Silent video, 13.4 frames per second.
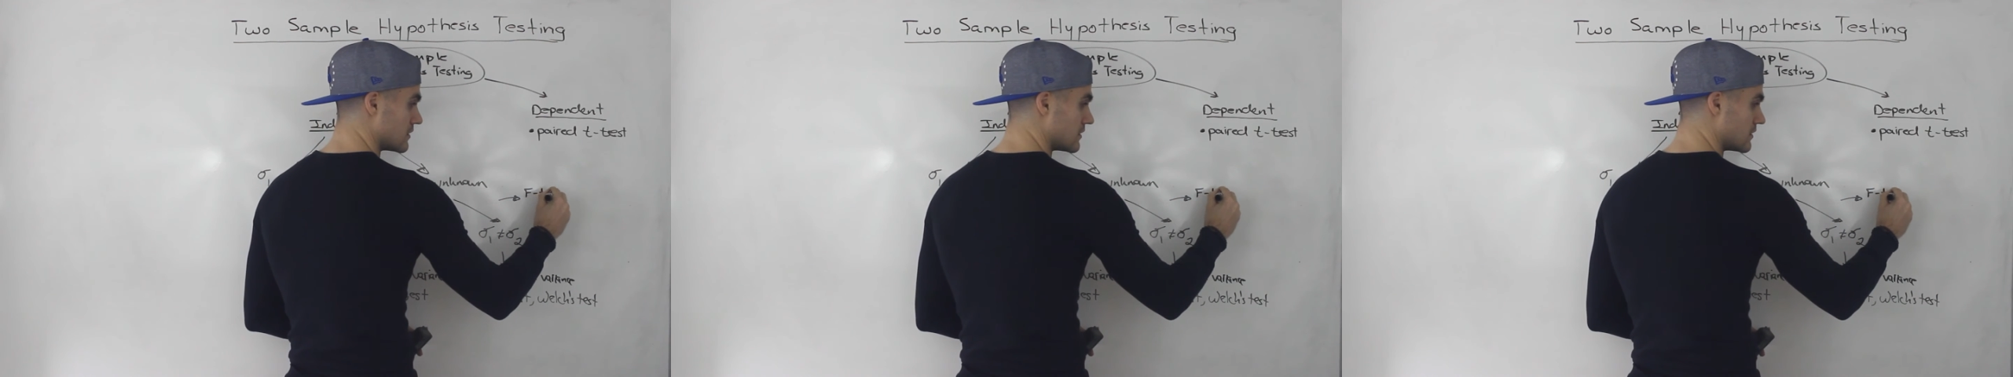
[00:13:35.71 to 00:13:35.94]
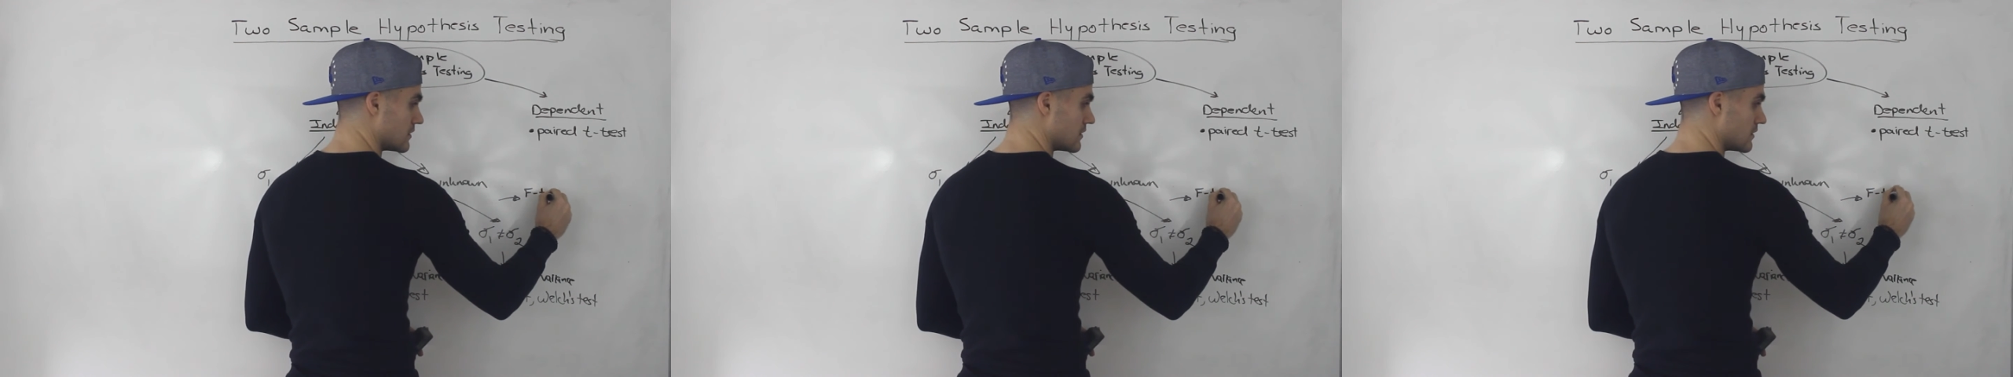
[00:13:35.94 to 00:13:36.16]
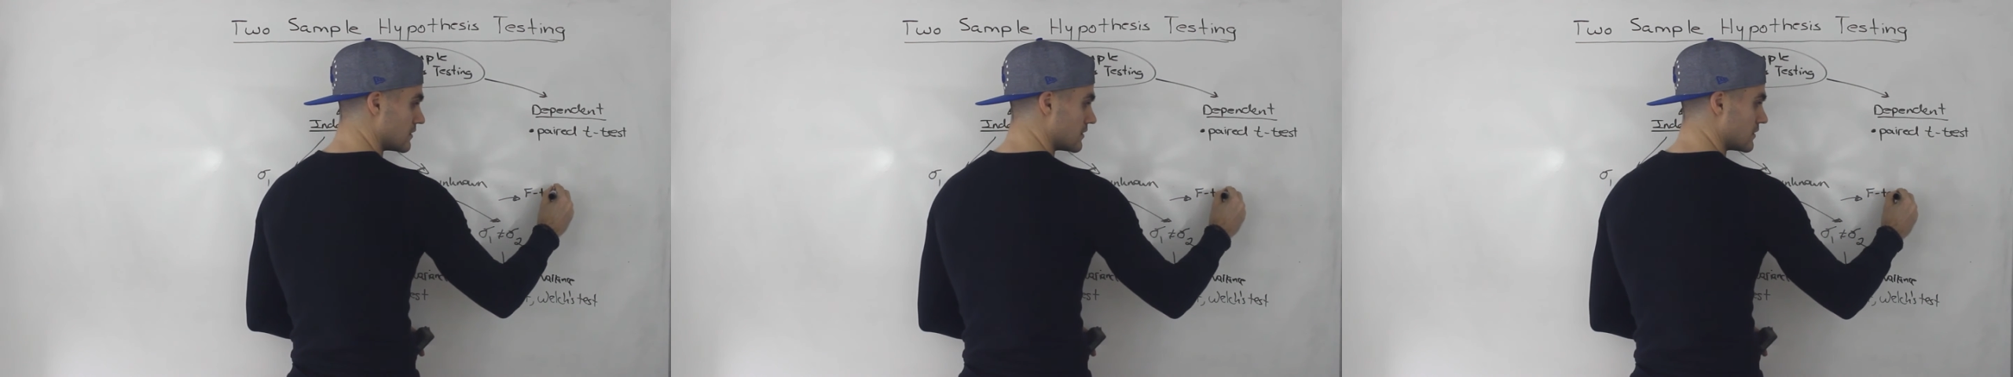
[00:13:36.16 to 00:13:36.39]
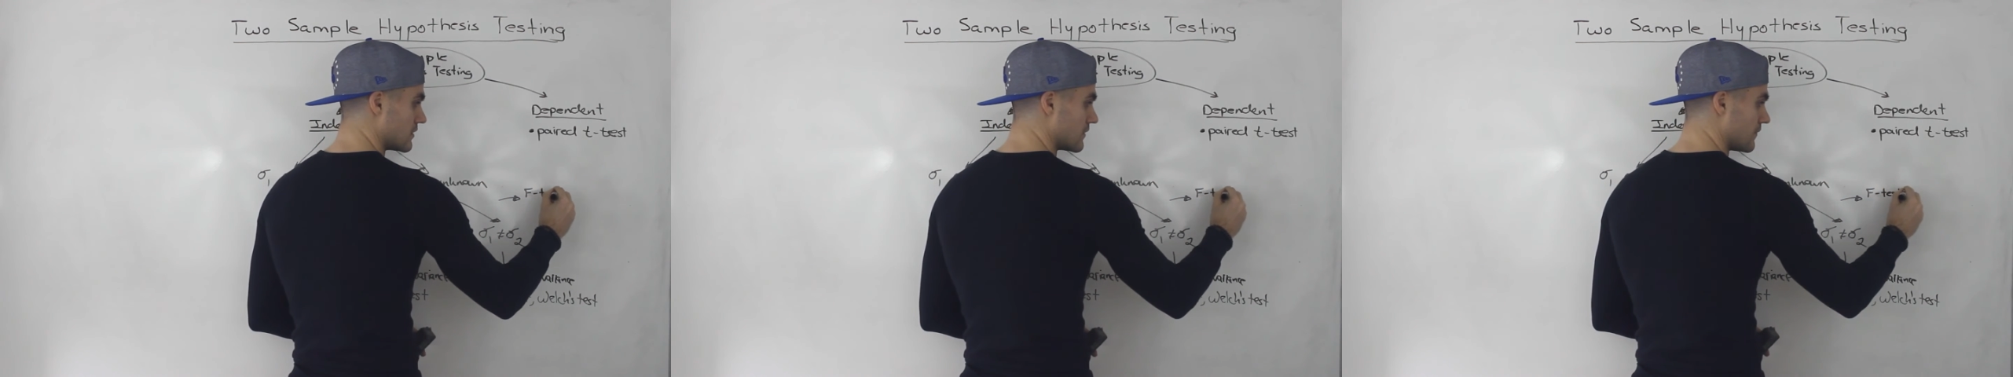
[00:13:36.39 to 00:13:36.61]

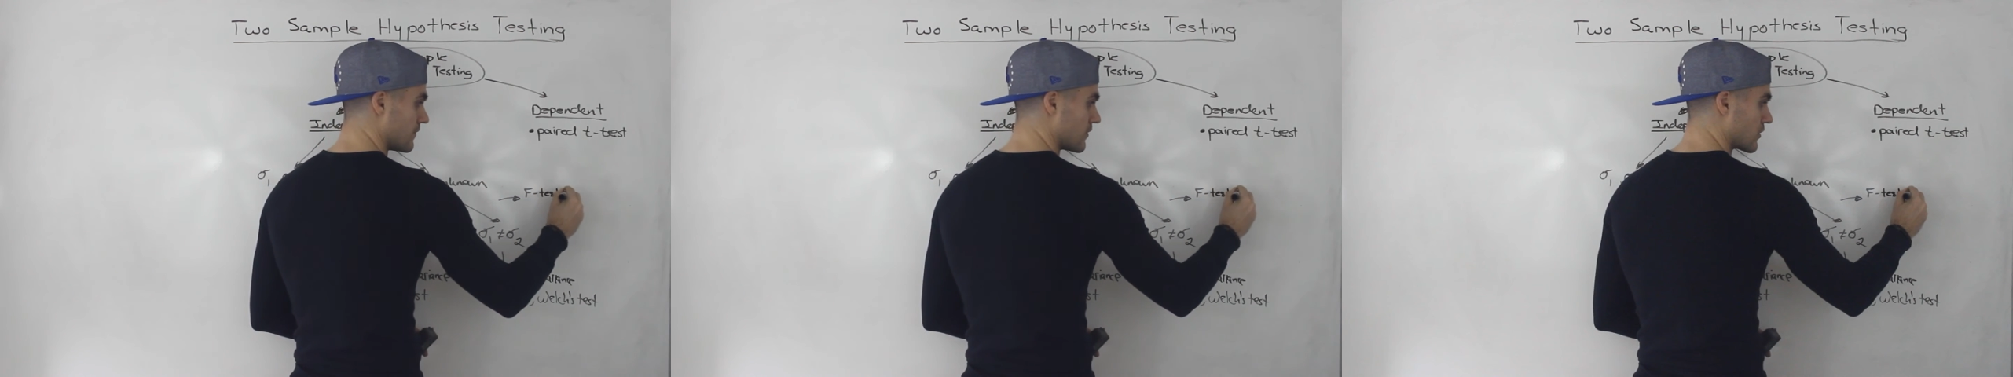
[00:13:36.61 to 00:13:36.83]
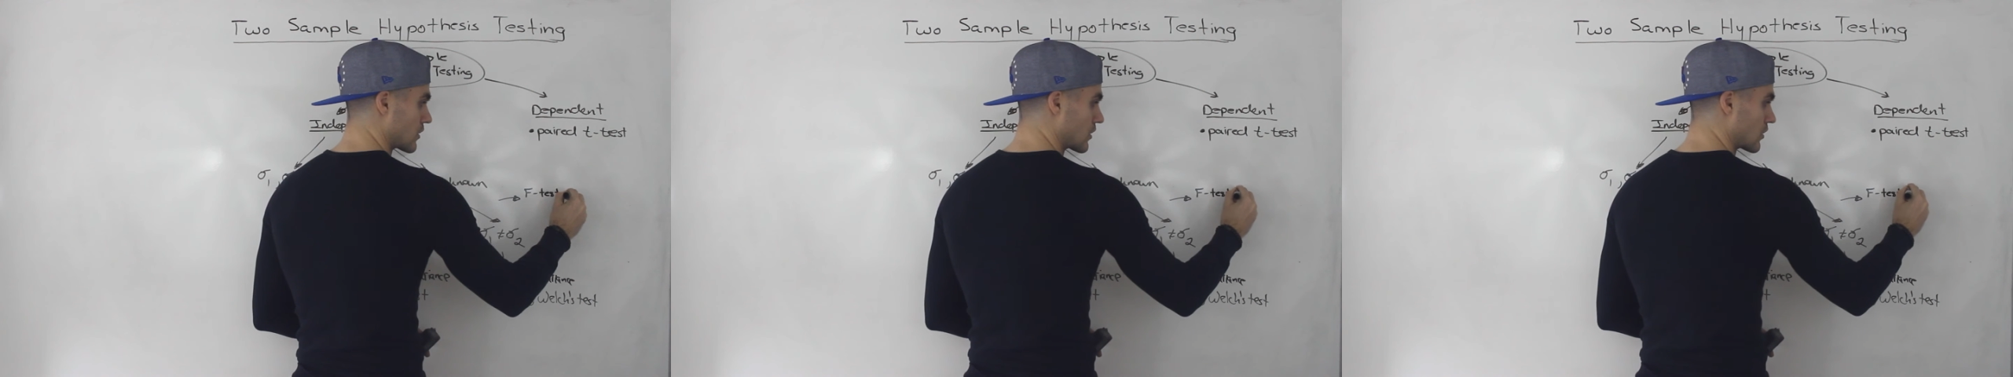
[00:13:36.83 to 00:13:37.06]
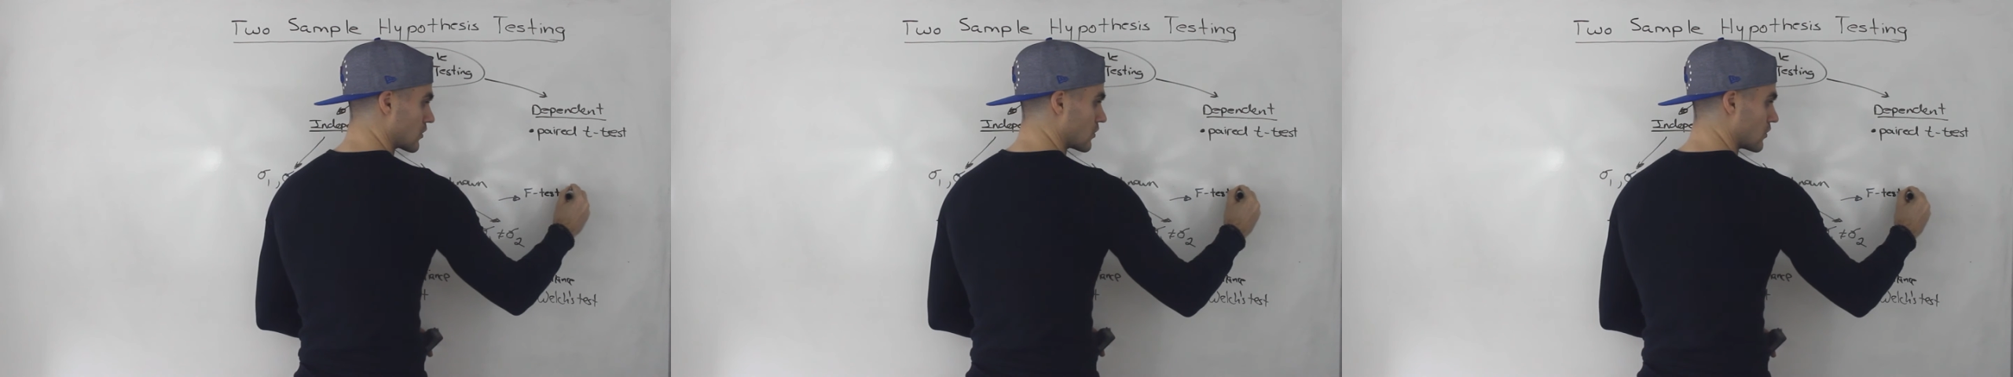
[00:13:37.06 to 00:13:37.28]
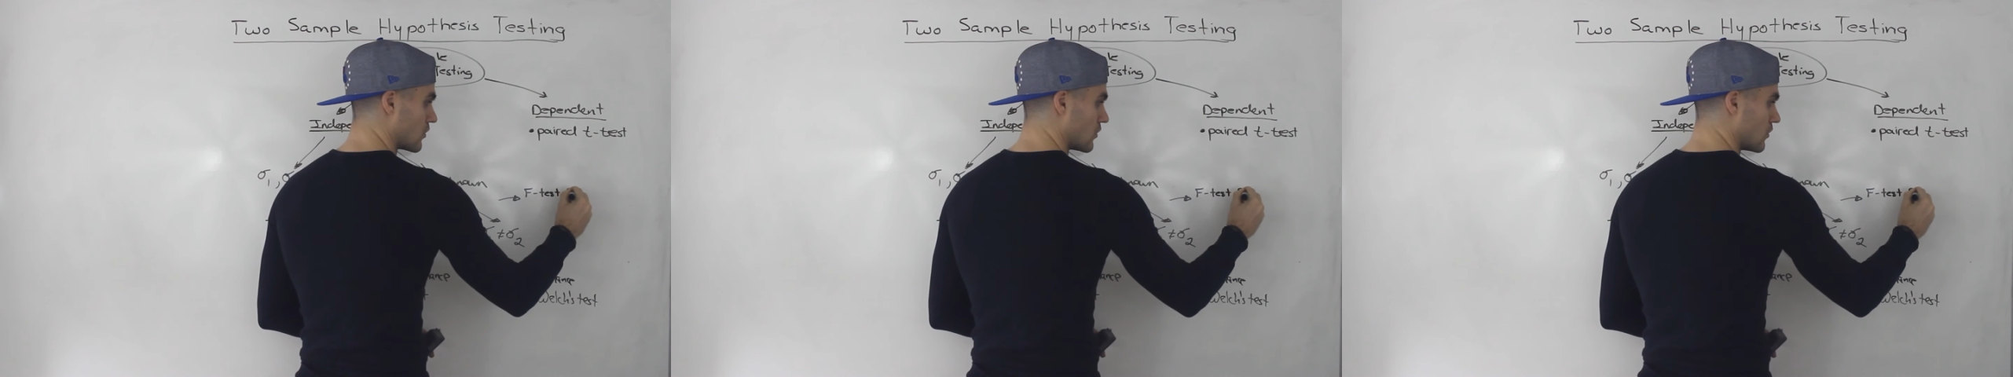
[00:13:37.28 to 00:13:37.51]
Nothing is said.